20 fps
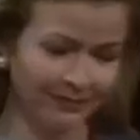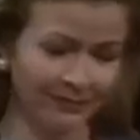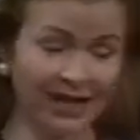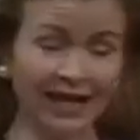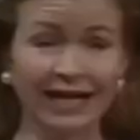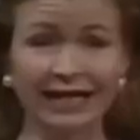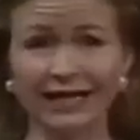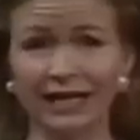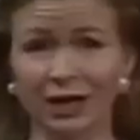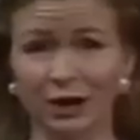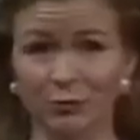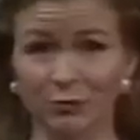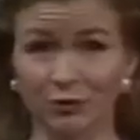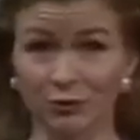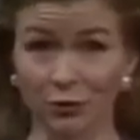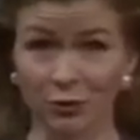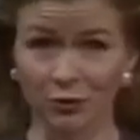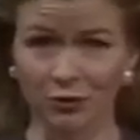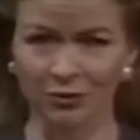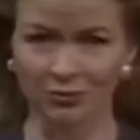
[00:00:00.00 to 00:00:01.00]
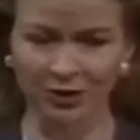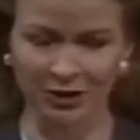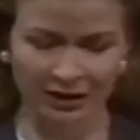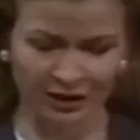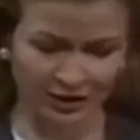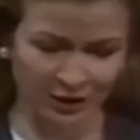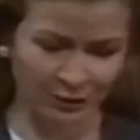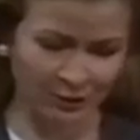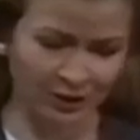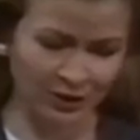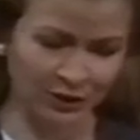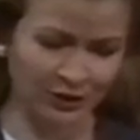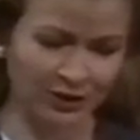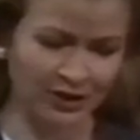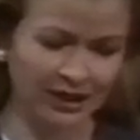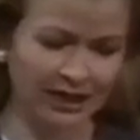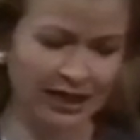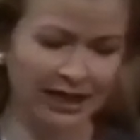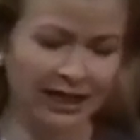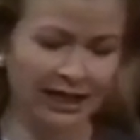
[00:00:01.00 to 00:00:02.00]
And now, before we begin the
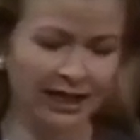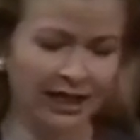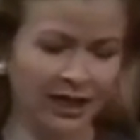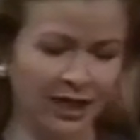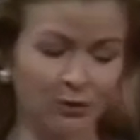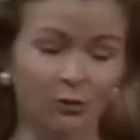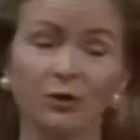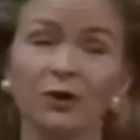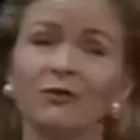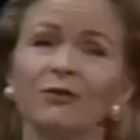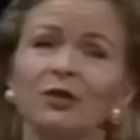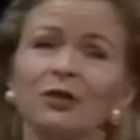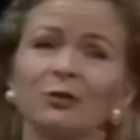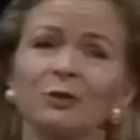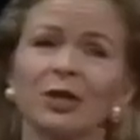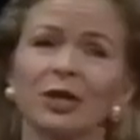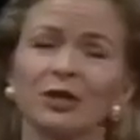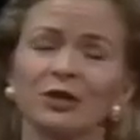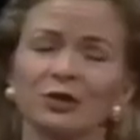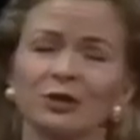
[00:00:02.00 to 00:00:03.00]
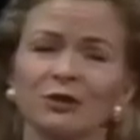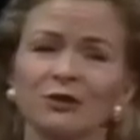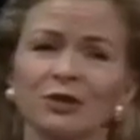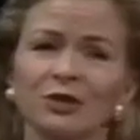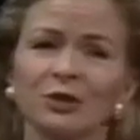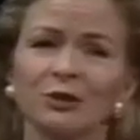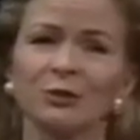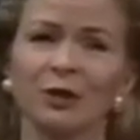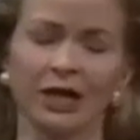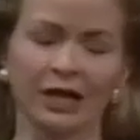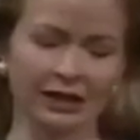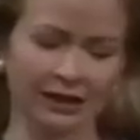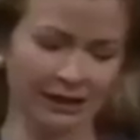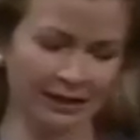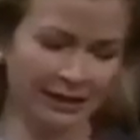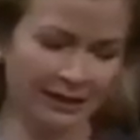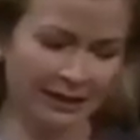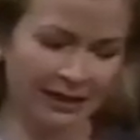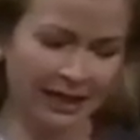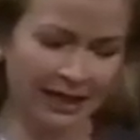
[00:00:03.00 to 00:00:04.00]
questions, a brief introduction of the two
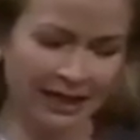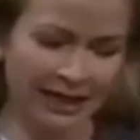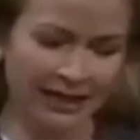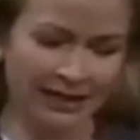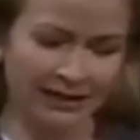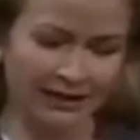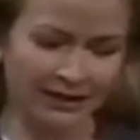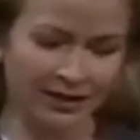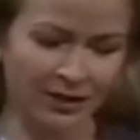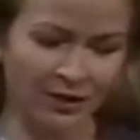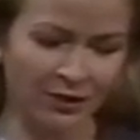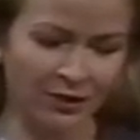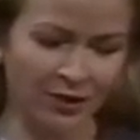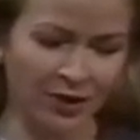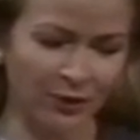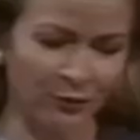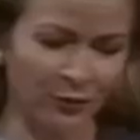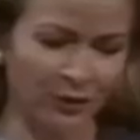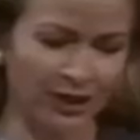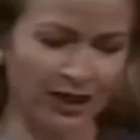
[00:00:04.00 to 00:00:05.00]
candidates. Senator Edward